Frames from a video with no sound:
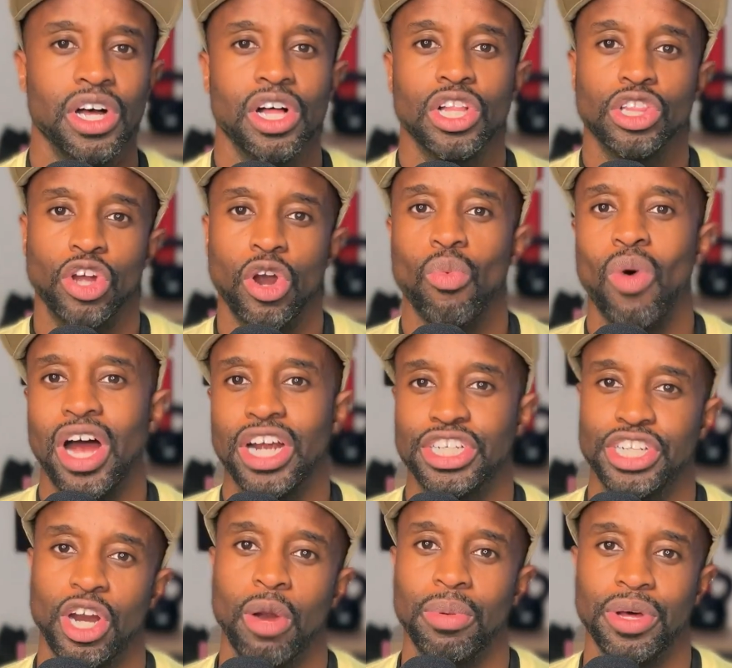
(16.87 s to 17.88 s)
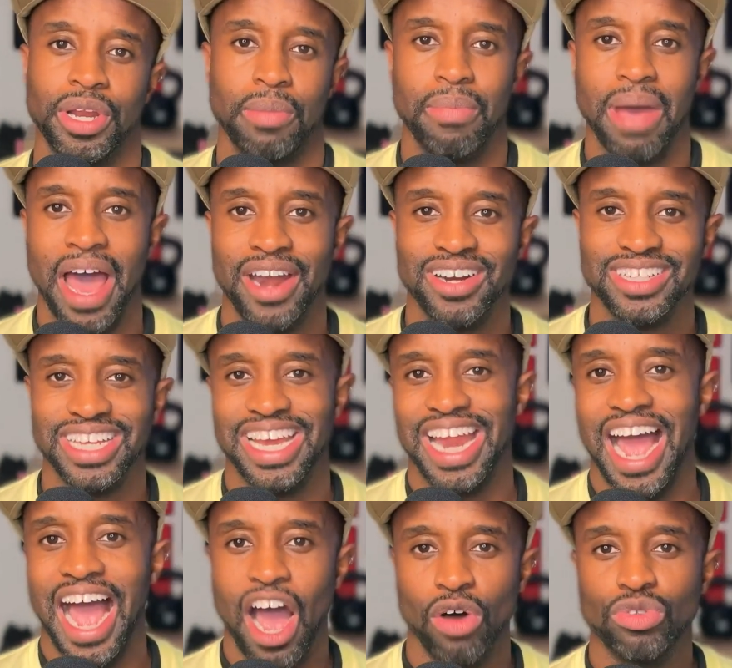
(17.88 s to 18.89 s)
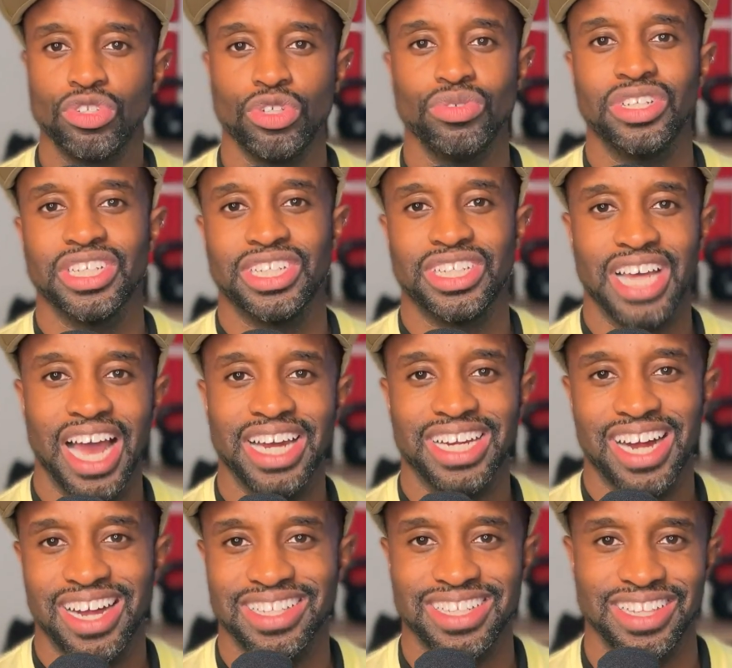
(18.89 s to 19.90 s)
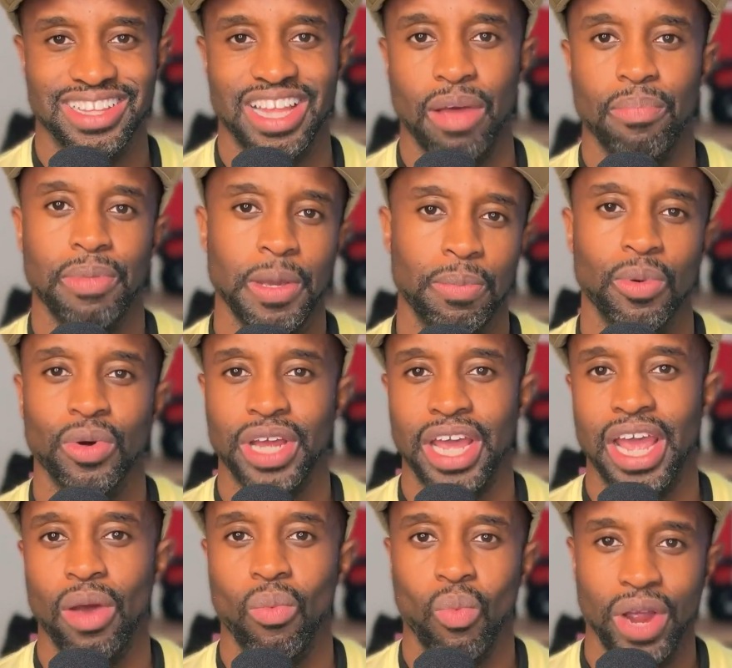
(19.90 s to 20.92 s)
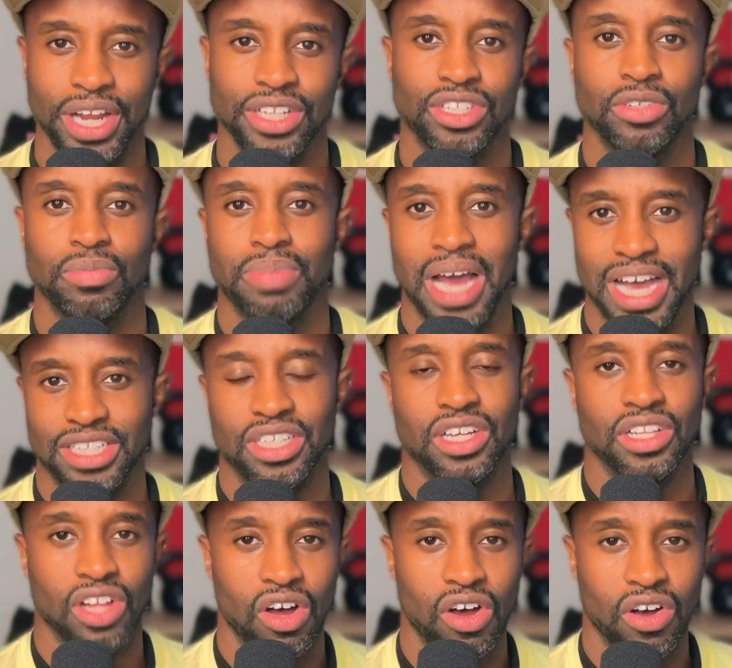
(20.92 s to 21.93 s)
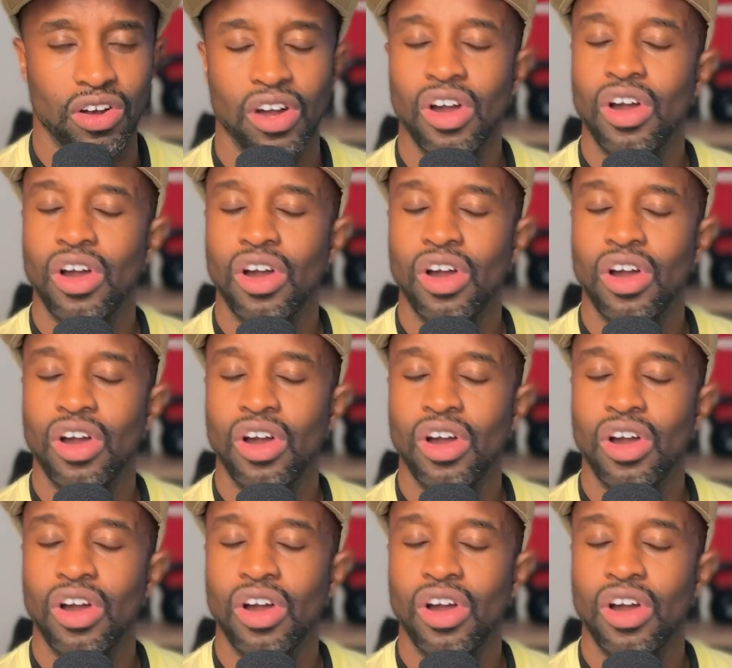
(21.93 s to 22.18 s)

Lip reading: learn why shareability matters, and how to design content that people can't wait to pass along,